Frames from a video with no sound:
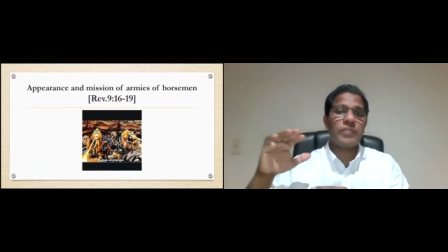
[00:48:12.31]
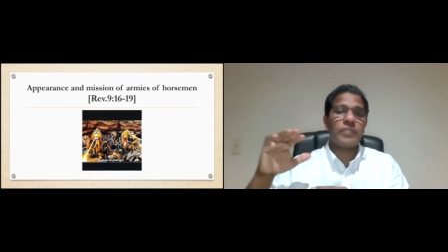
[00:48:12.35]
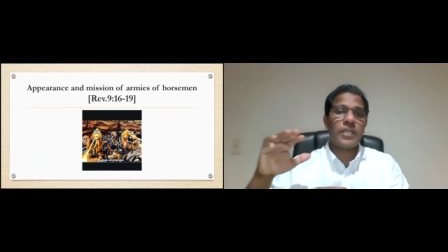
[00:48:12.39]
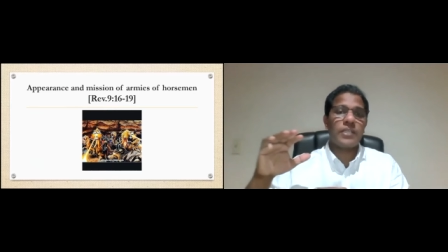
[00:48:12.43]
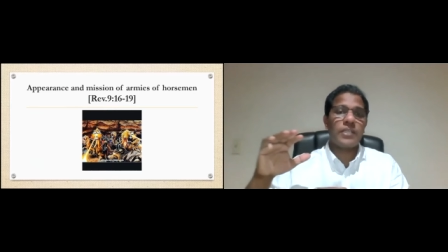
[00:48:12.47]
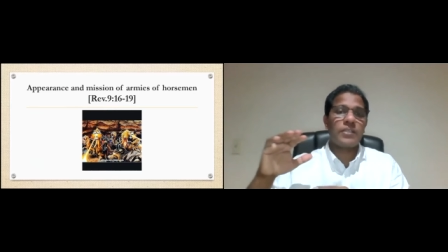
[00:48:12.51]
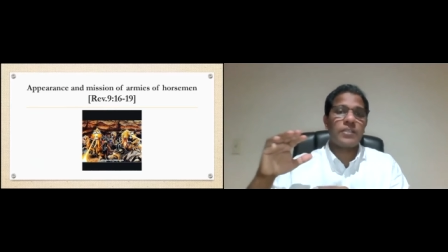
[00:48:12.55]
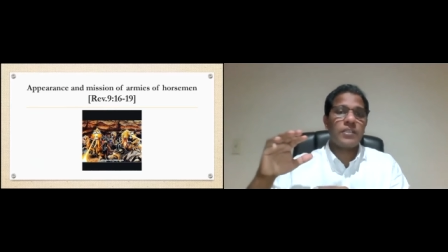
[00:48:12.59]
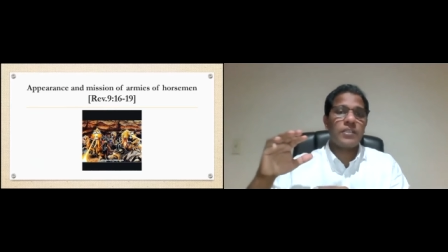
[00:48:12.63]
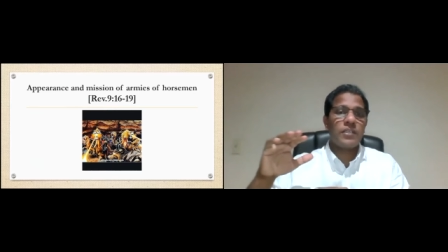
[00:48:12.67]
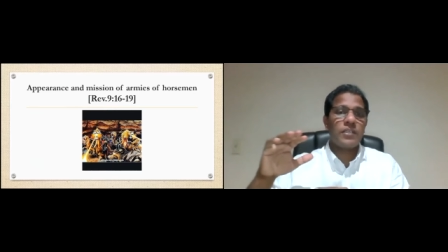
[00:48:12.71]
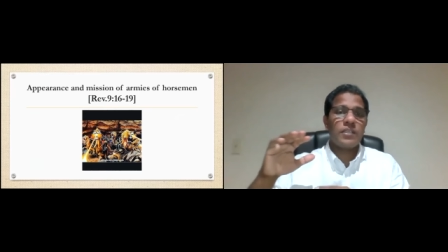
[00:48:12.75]

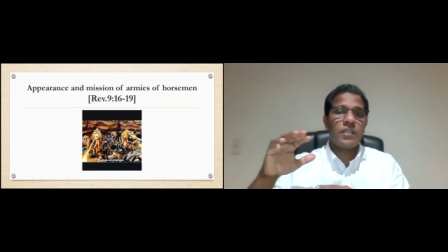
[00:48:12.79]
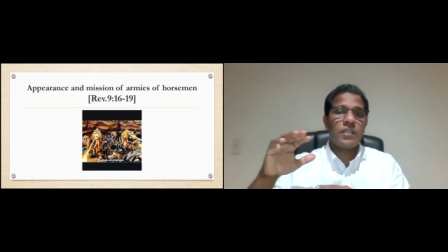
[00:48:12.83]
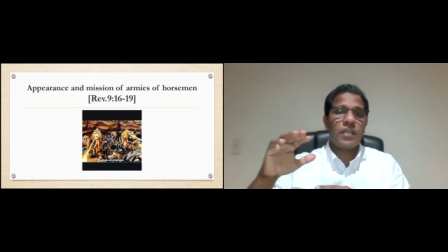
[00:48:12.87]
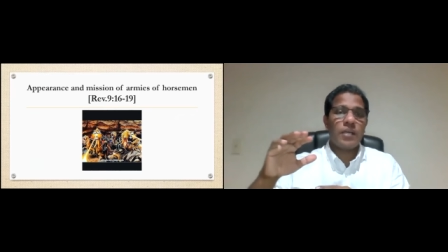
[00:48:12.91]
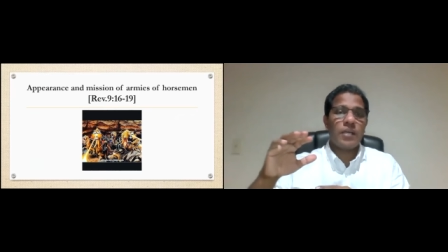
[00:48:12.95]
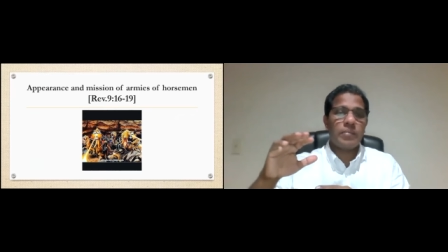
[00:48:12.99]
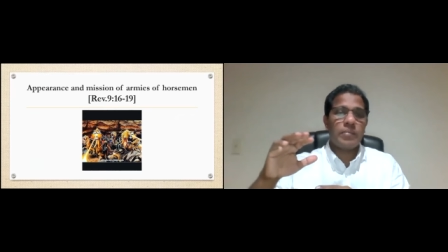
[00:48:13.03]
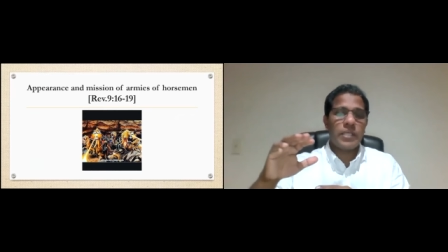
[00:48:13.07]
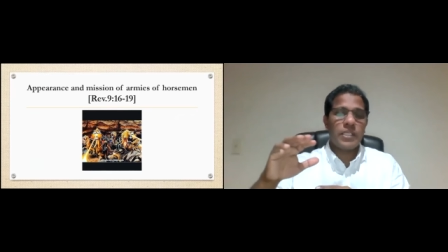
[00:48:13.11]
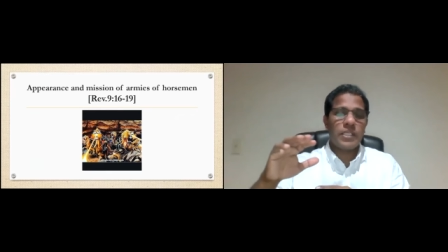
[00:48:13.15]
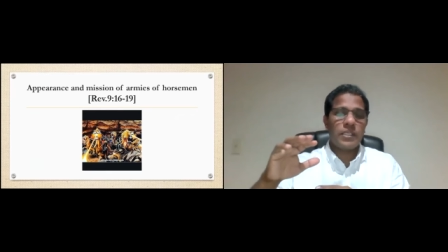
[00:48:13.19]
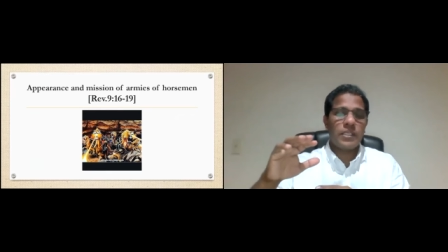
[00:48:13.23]
that, I
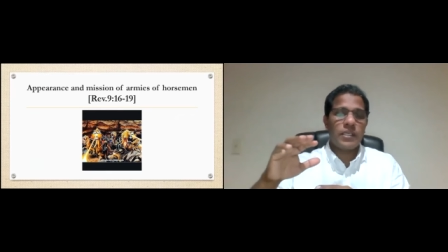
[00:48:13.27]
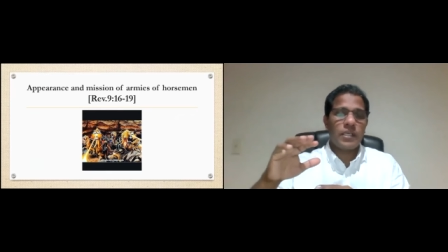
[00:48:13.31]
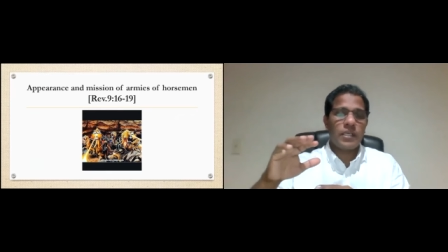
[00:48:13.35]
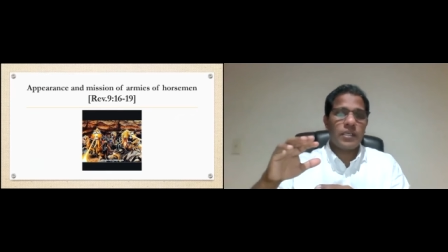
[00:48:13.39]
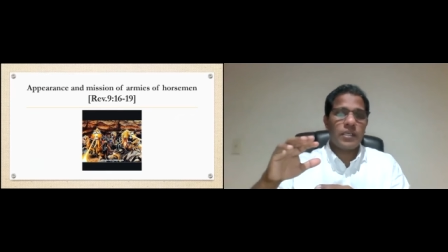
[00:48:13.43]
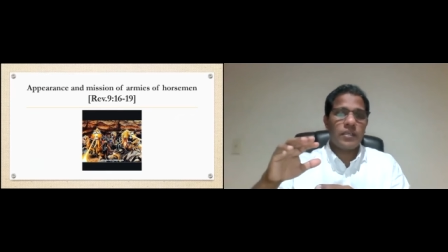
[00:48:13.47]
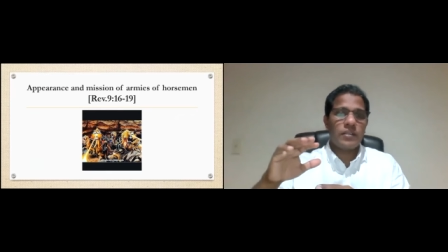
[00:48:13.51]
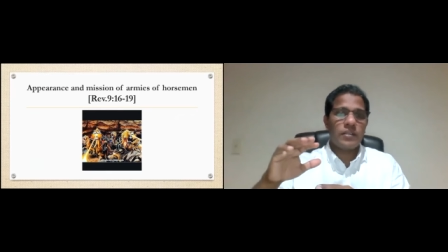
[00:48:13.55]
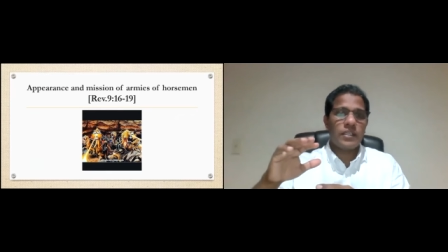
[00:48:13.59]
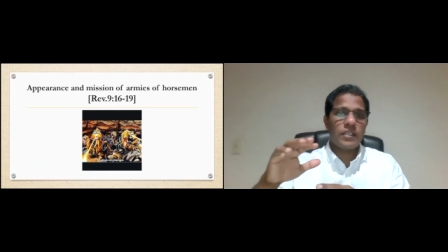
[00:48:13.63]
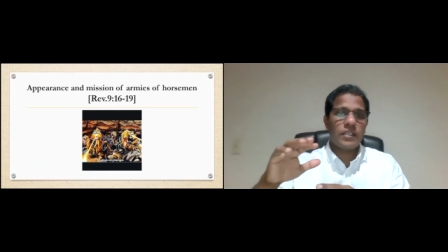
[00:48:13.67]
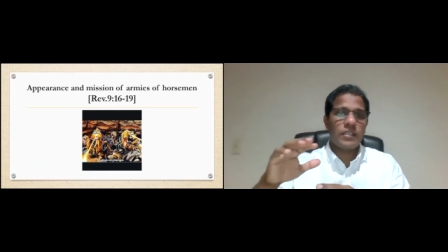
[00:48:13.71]
mean,
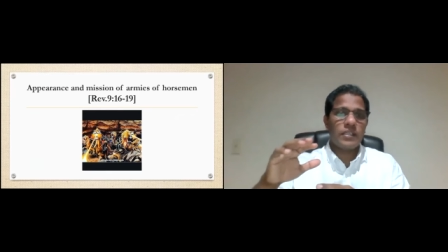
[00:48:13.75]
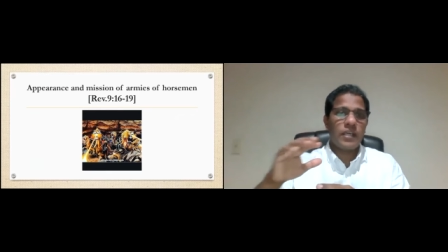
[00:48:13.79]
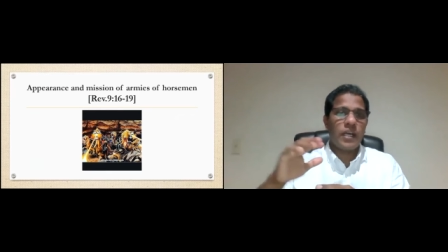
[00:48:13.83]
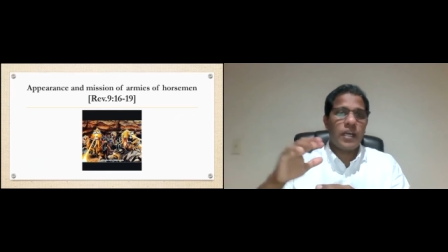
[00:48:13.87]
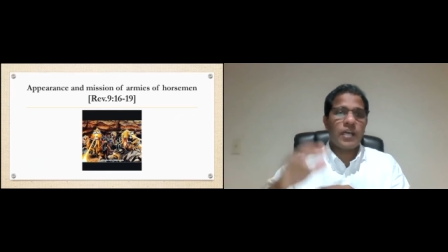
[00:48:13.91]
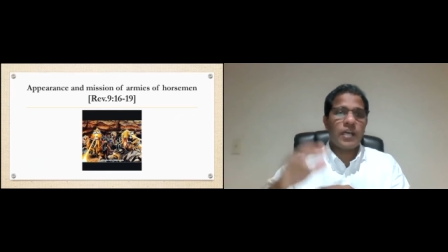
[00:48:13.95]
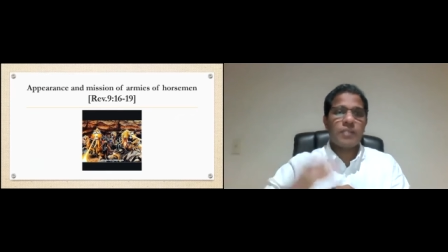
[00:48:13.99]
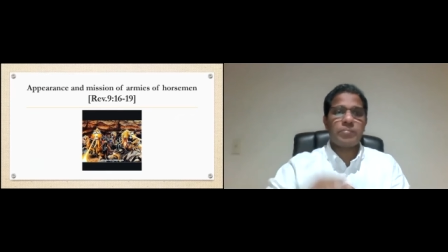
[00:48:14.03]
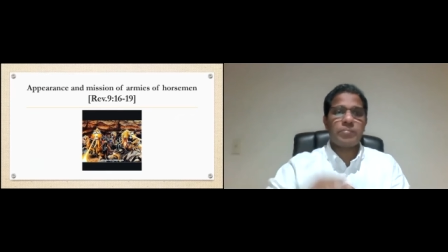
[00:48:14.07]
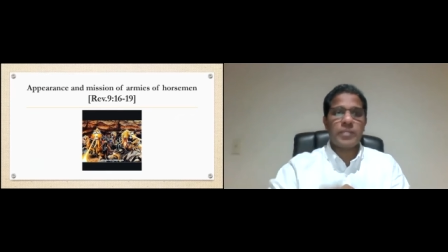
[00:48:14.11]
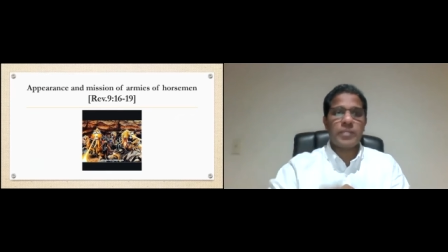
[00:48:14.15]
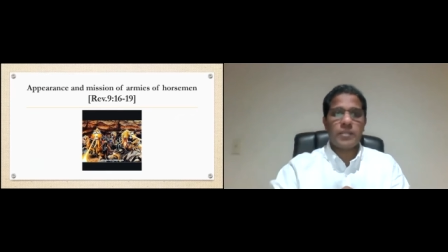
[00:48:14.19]
uh, that
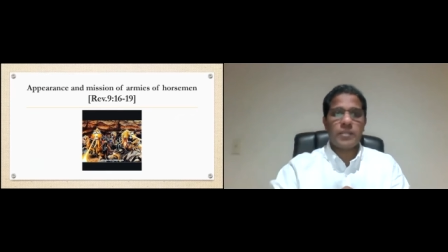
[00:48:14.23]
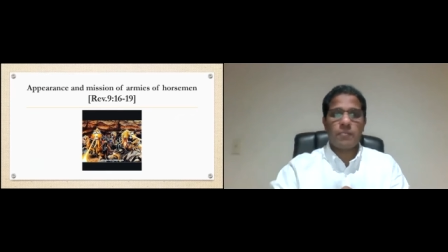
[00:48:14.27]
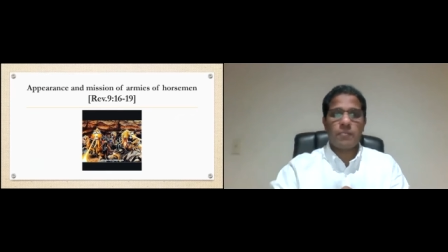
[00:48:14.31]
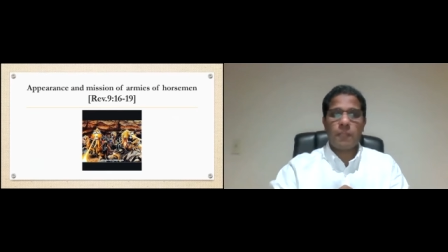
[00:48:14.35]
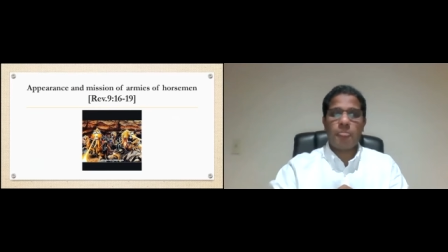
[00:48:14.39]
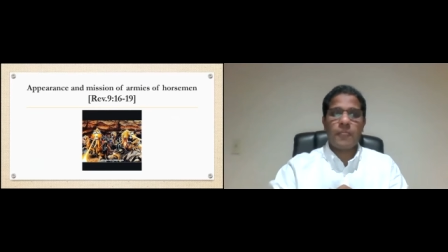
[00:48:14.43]
army.